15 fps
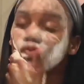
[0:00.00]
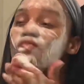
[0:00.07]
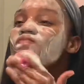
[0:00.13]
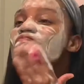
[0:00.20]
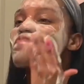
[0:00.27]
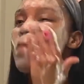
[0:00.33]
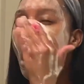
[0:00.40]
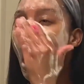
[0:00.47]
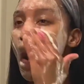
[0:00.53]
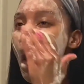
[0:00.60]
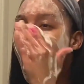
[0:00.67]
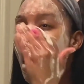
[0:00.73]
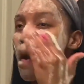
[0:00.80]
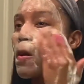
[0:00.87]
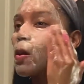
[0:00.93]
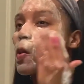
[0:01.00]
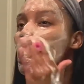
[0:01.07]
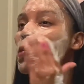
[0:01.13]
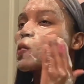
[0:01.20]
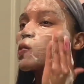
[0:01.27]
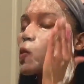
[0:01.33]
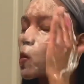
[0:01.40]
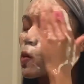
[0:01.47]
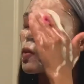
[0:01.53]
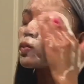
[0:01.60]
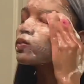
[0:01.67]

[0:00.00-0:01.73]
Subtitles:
you don't want a dirty face. You just don't